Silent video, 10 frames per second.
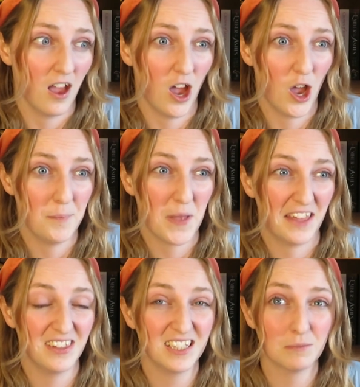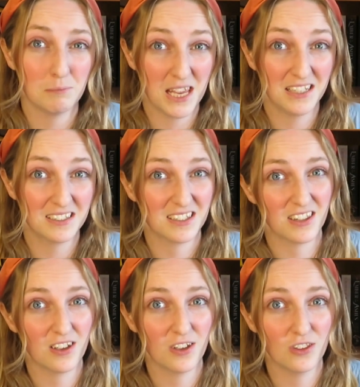And this means
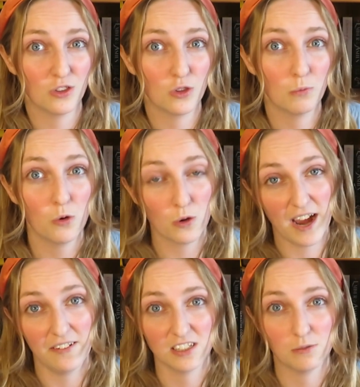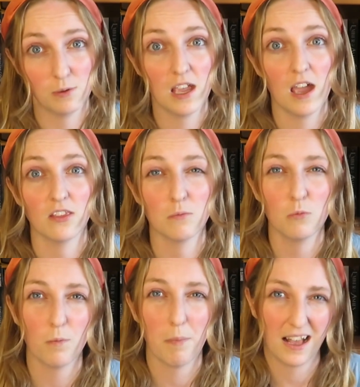that the more characters we get, the
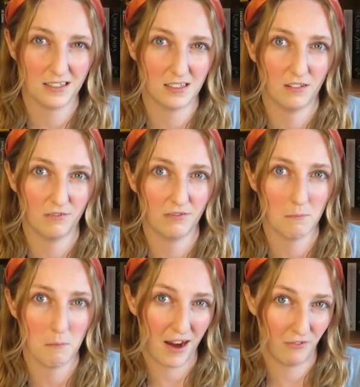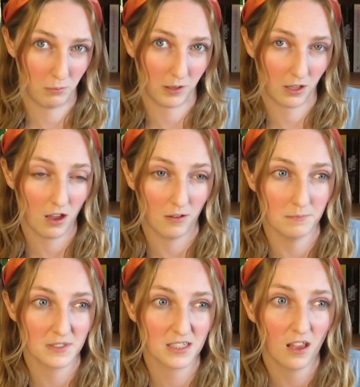more passive Mara
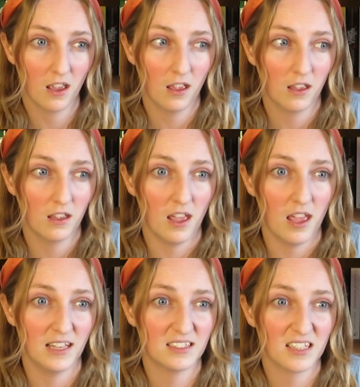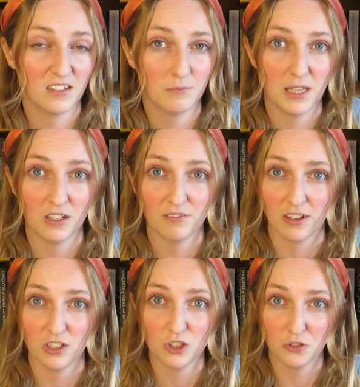becomes. Instead of being a
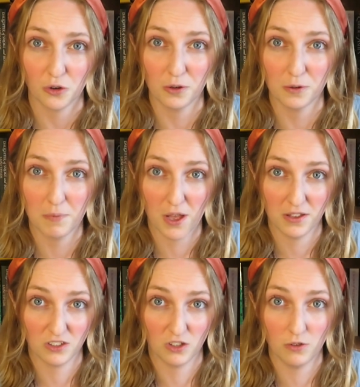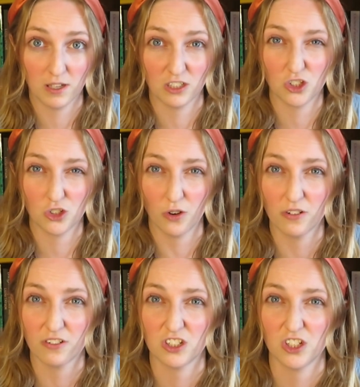very strong person who gets
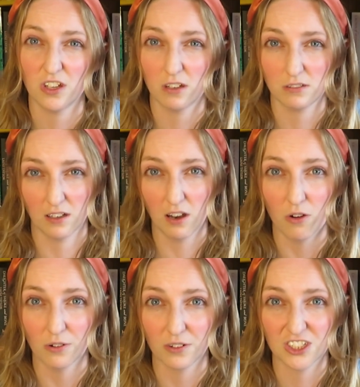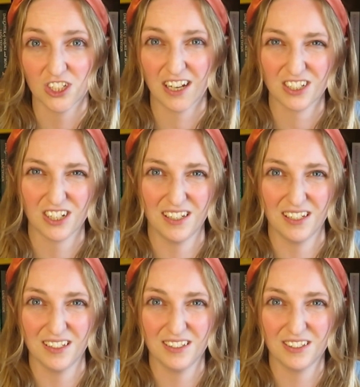stronger as she goes along, she
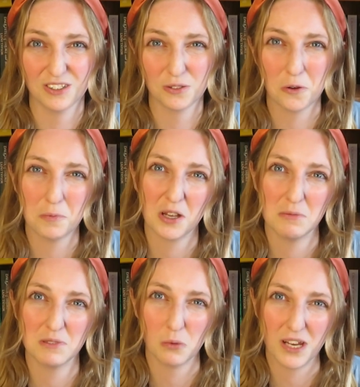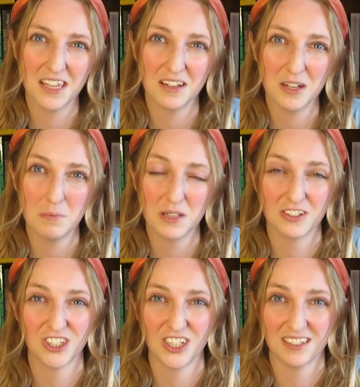actually sort of becomes weaker
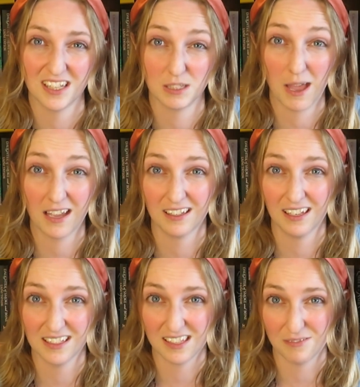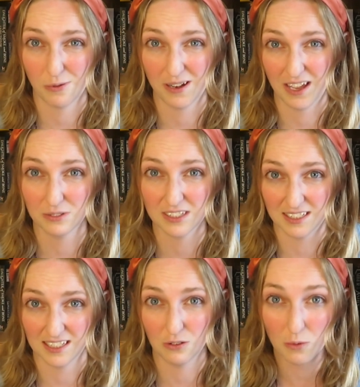because she sits back and lets everyone else
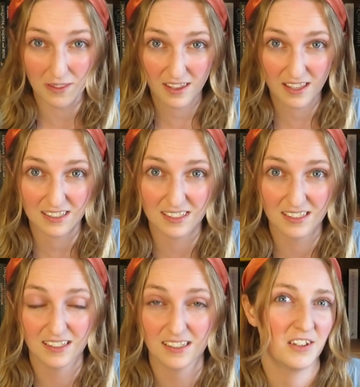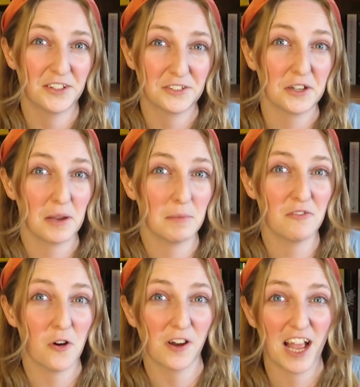deal with it. Now, don't get me
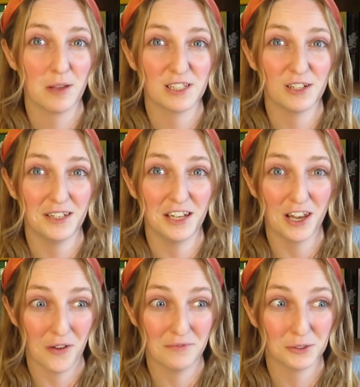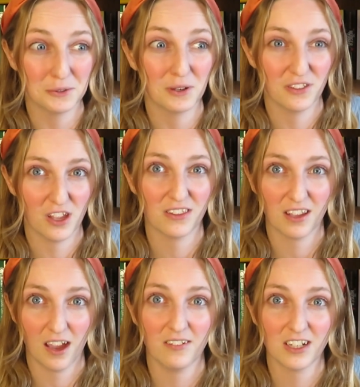wrong, I absolutely loved all of the other
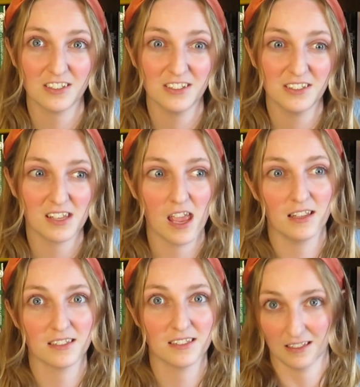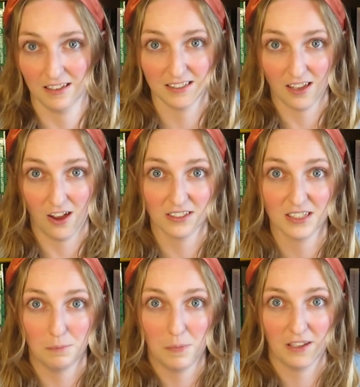characters. It's hard
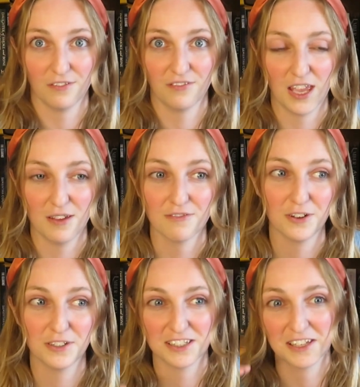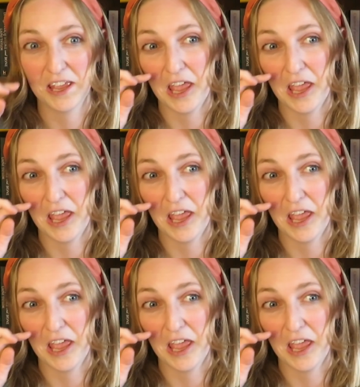to pick a favourite.